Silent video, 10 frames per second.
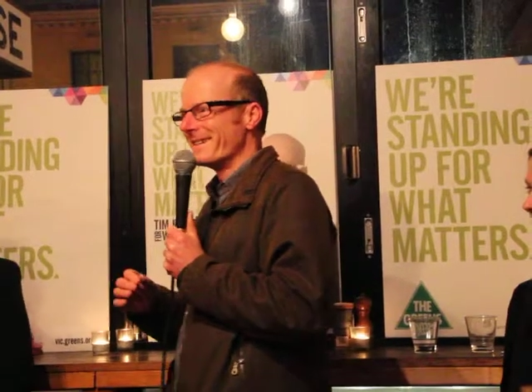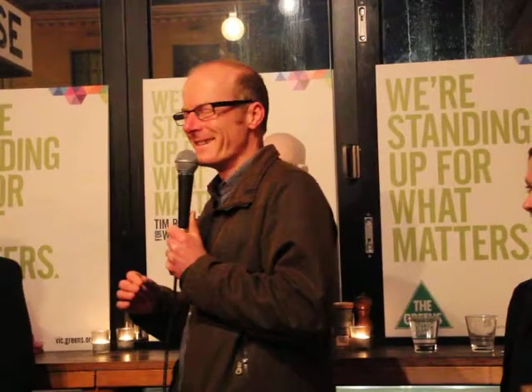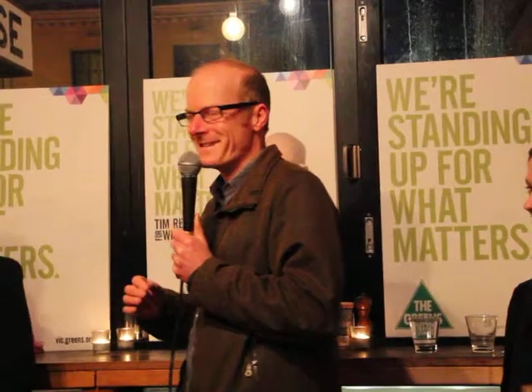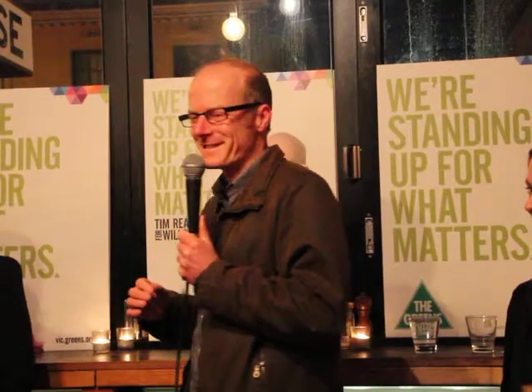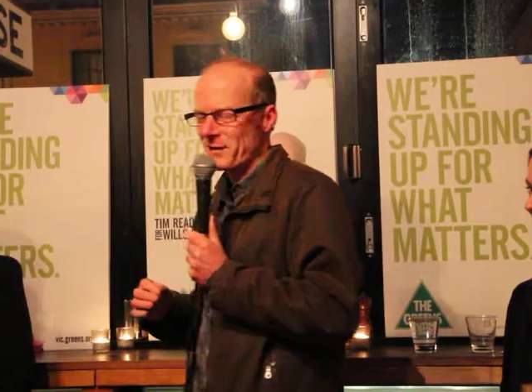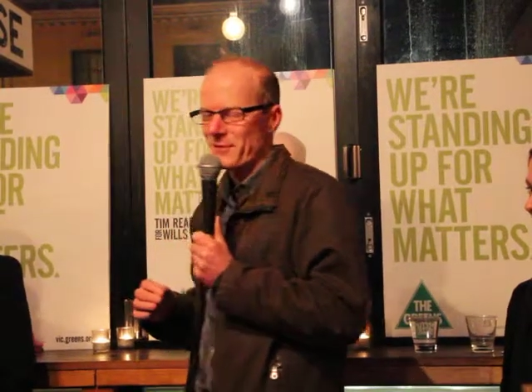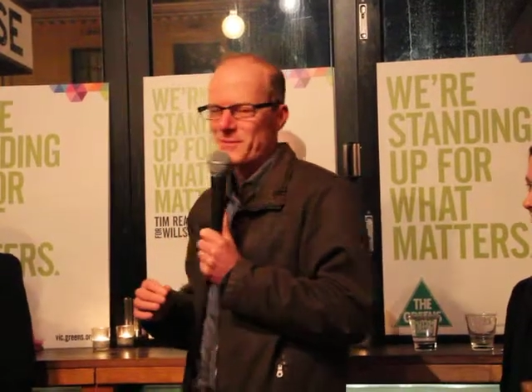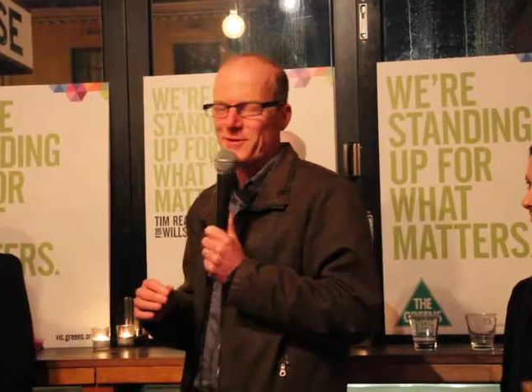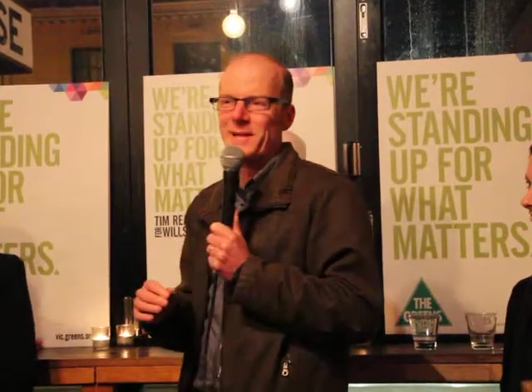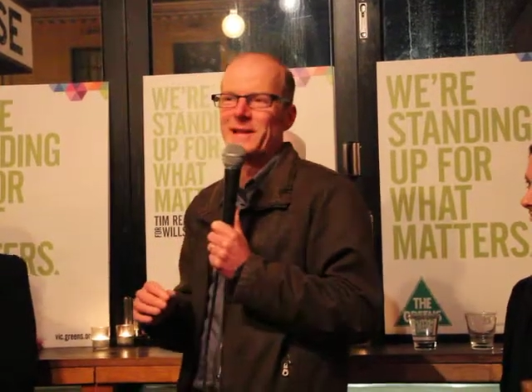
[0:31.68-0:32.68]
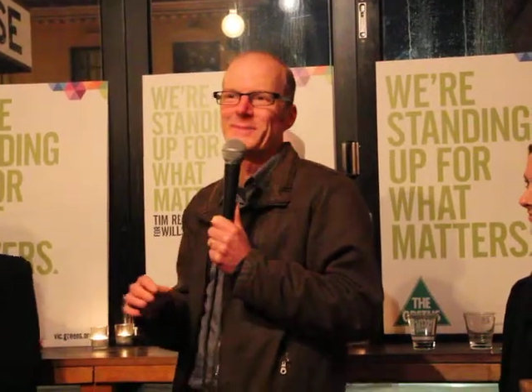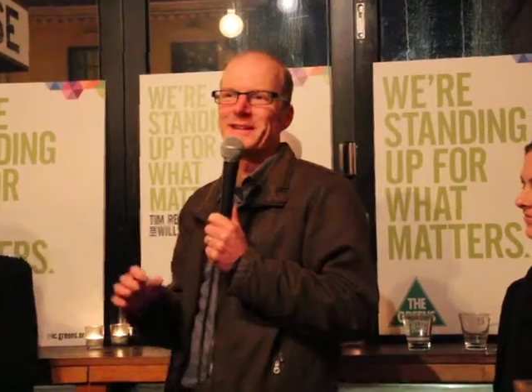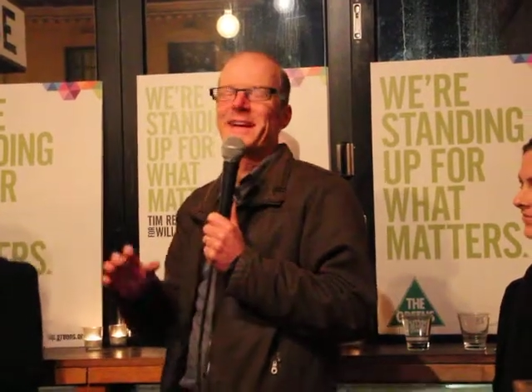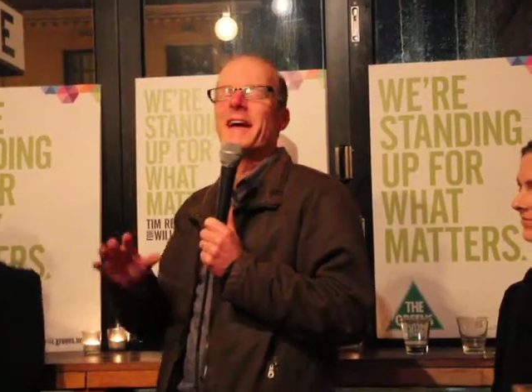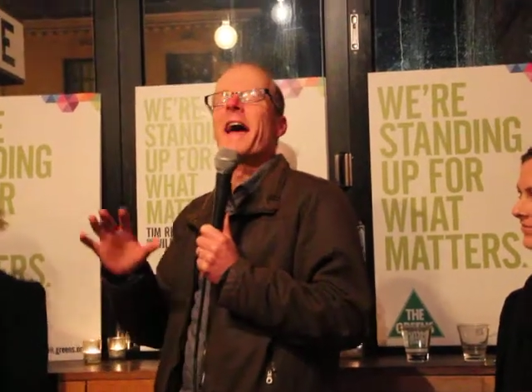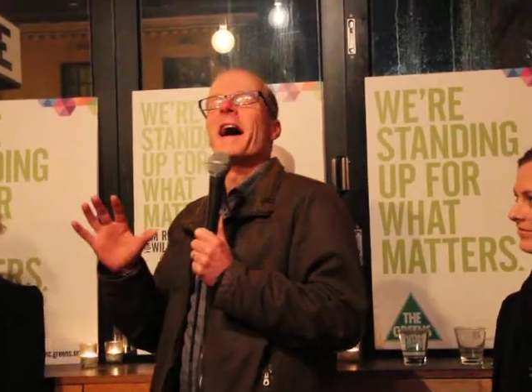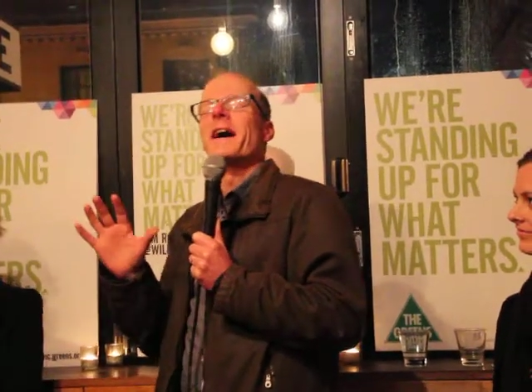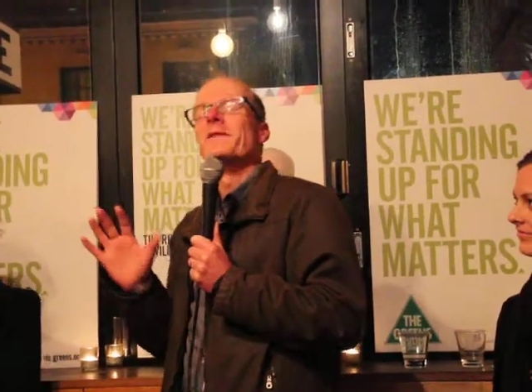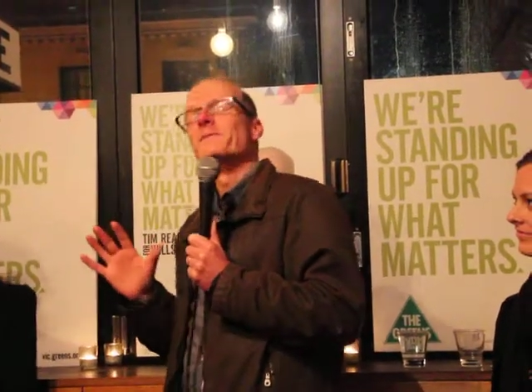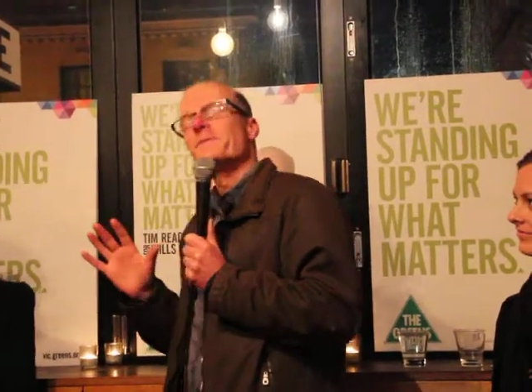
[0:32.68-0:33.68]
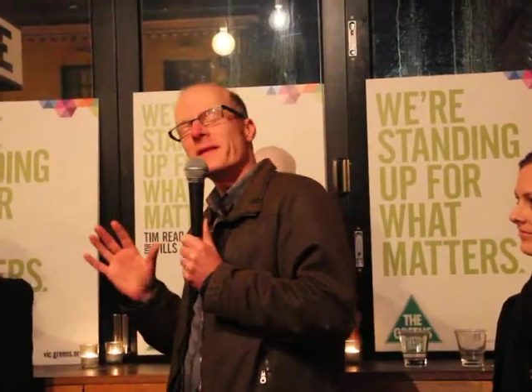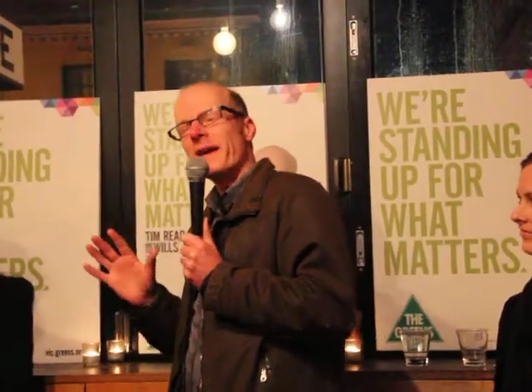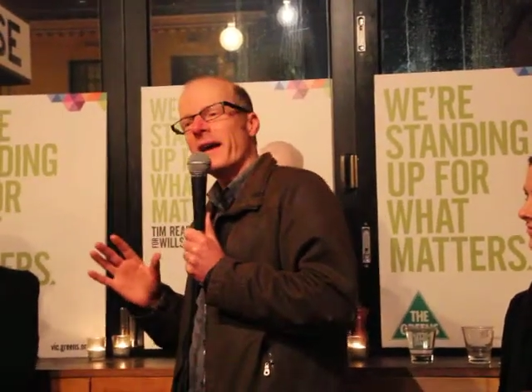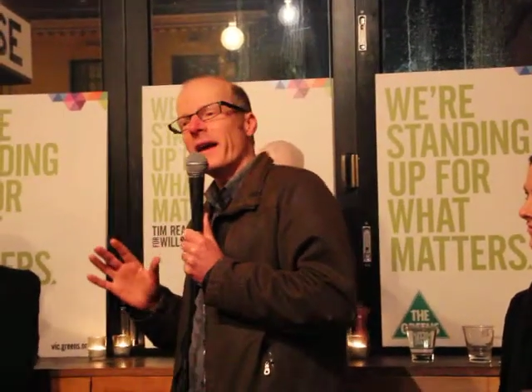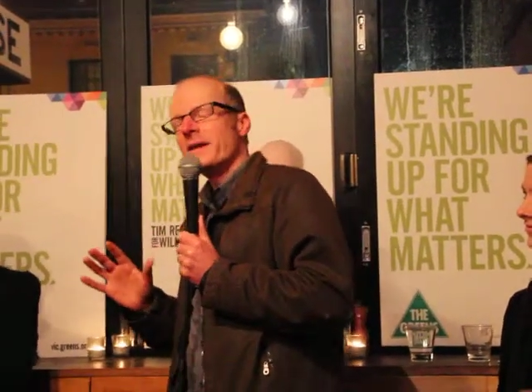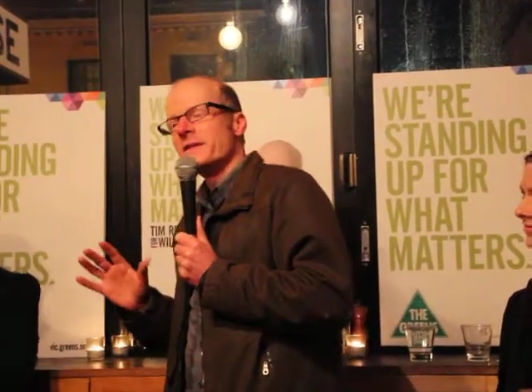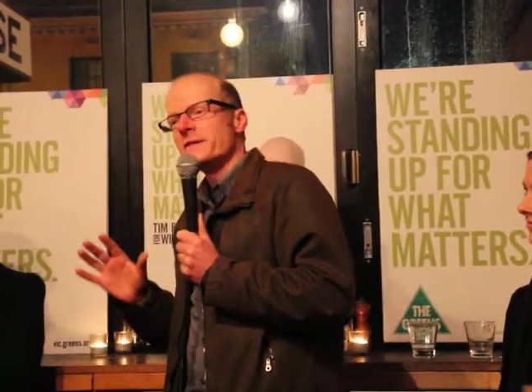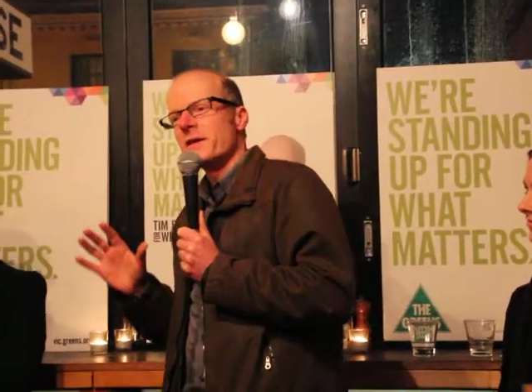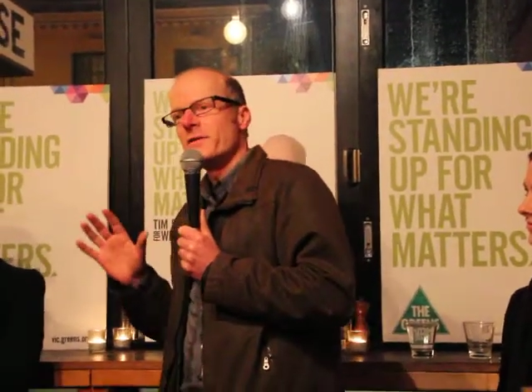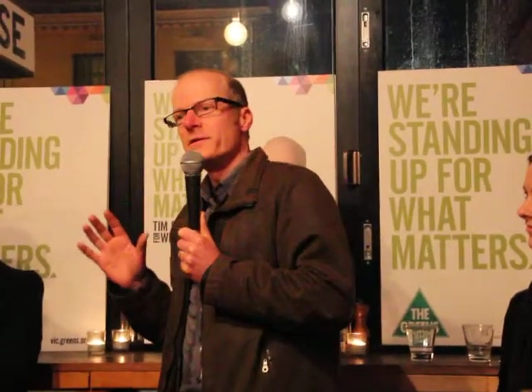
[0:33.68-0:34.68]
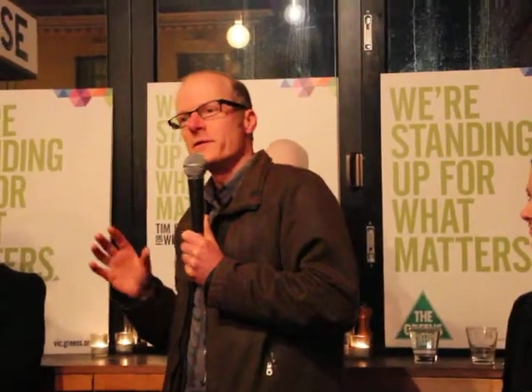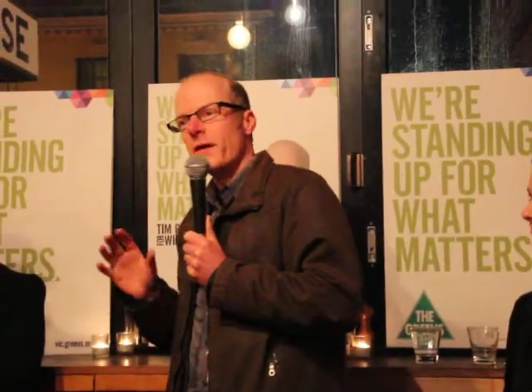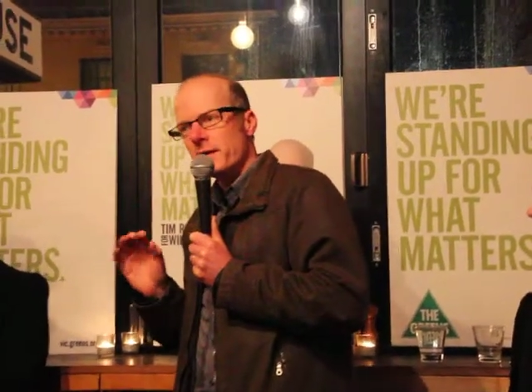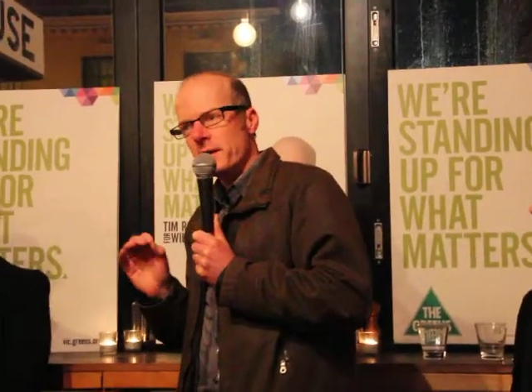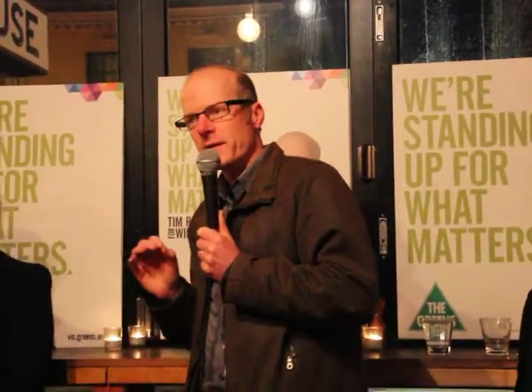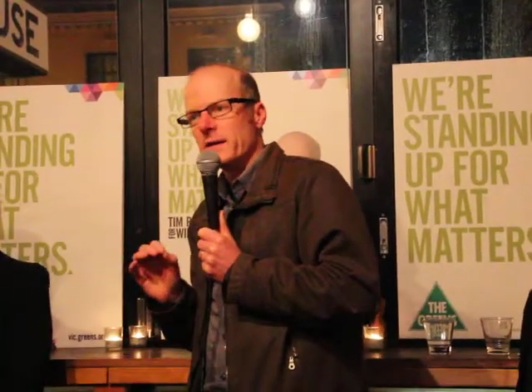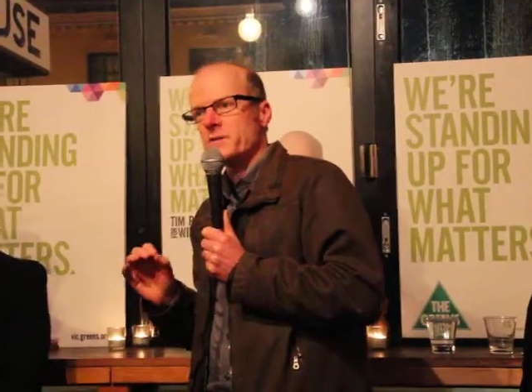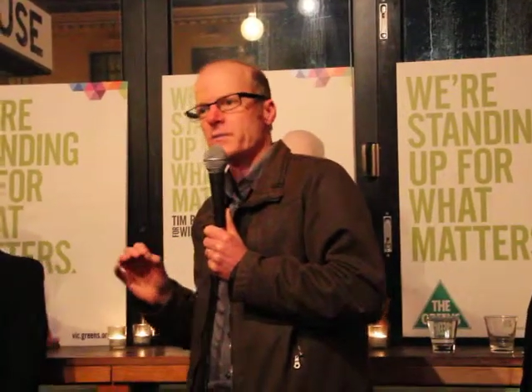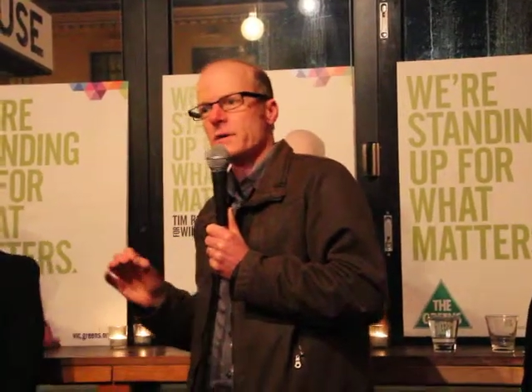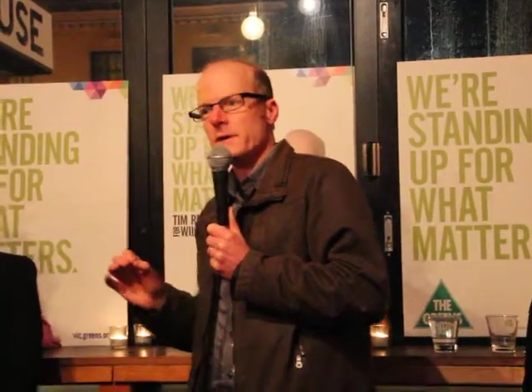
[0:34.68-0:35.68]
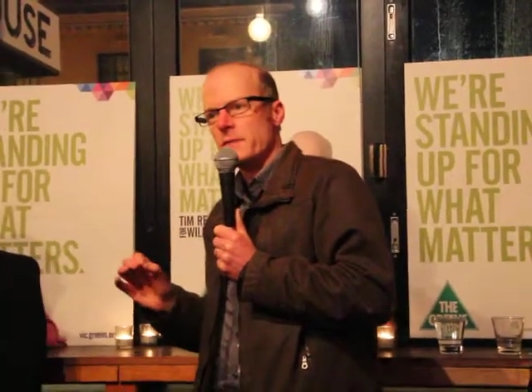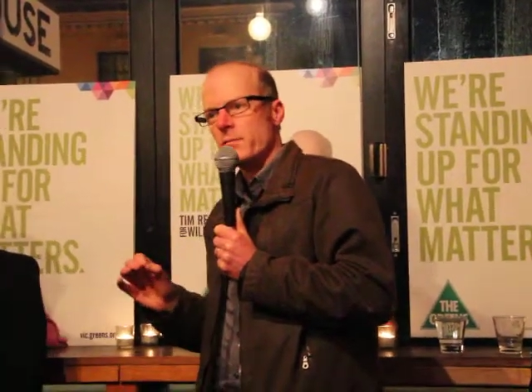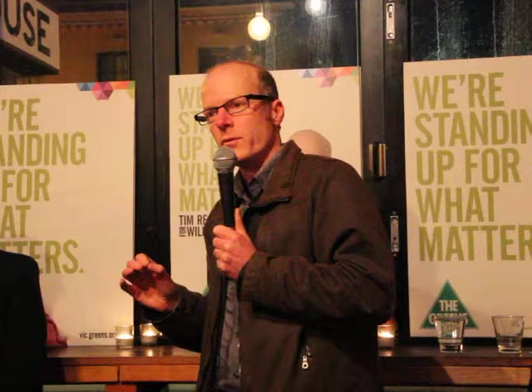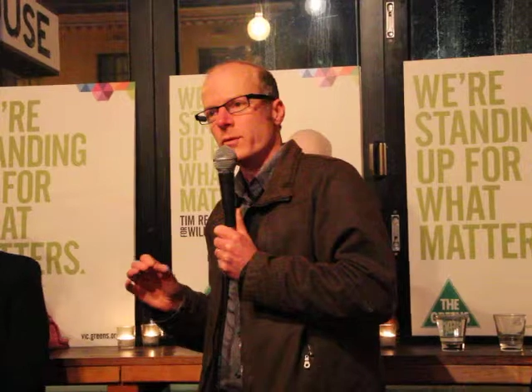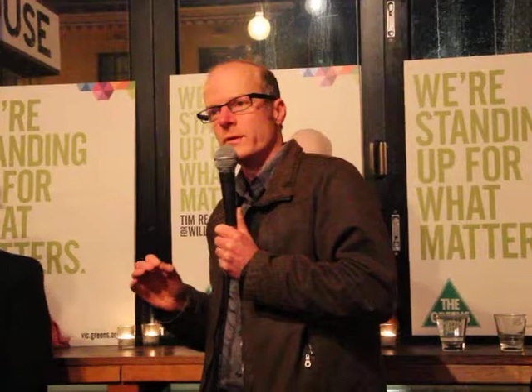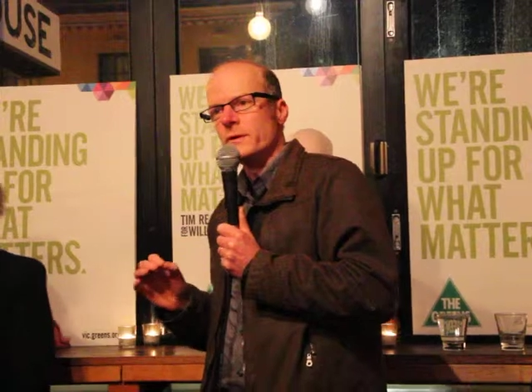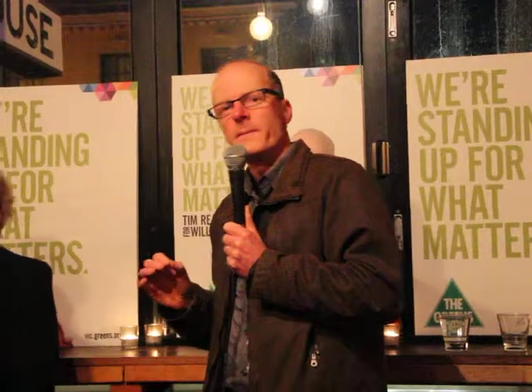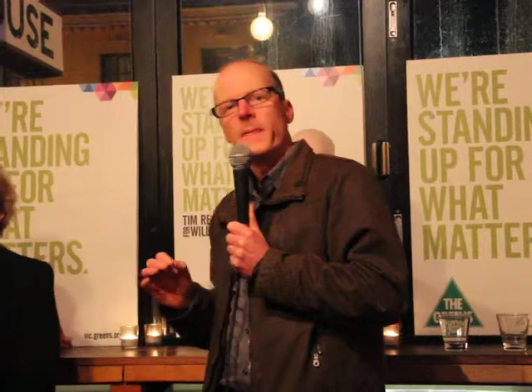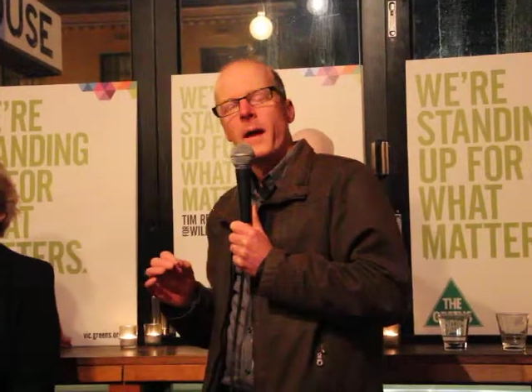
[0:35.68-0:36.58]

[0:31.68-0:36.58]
and Sophie Mirabella. So I think that's really important.